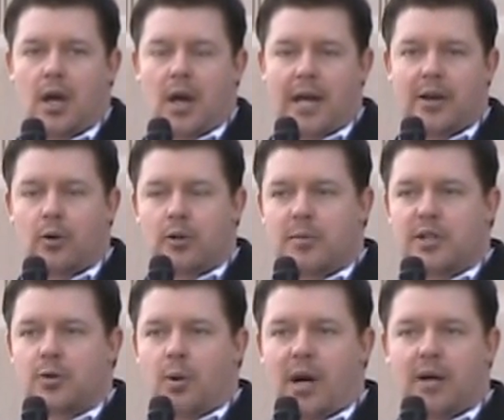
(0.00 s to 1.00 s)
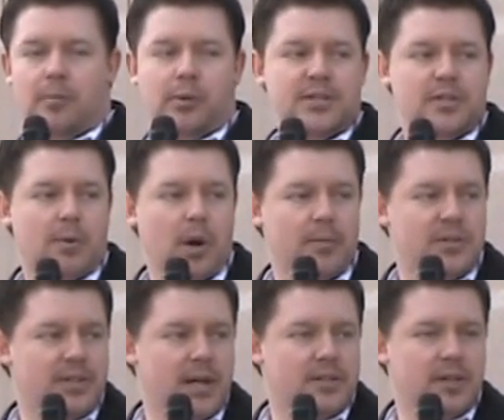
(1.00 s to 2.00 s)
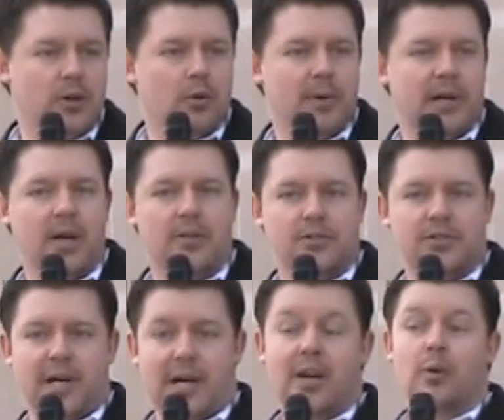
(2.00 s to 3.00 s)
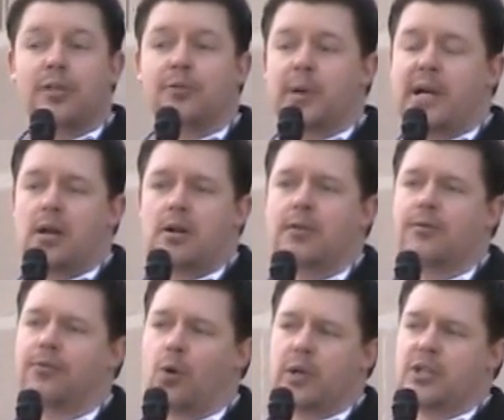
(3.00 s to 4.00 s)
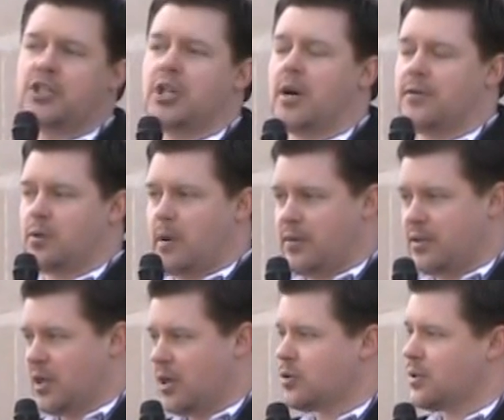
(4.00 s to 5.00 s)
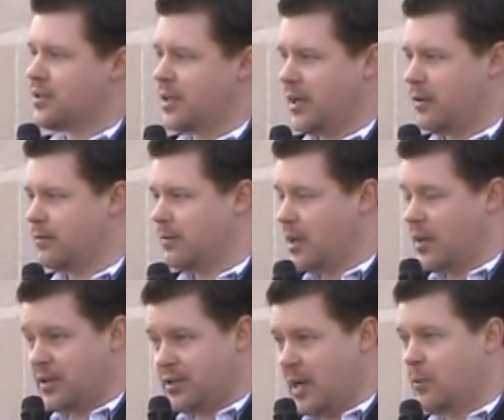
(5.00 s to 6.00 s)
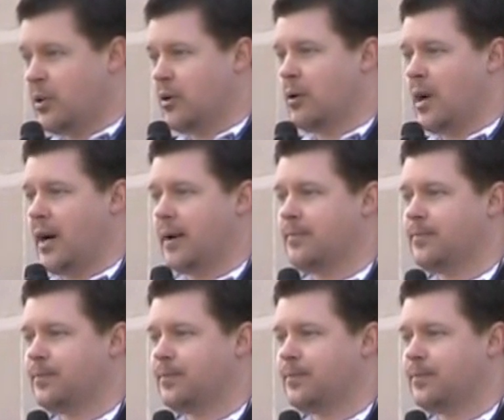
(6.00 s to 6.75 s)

I know where the Mishawaka Police Department stands. I know where many others stand. I know where 340 sheriffs around this country stand. And they stand with you and I.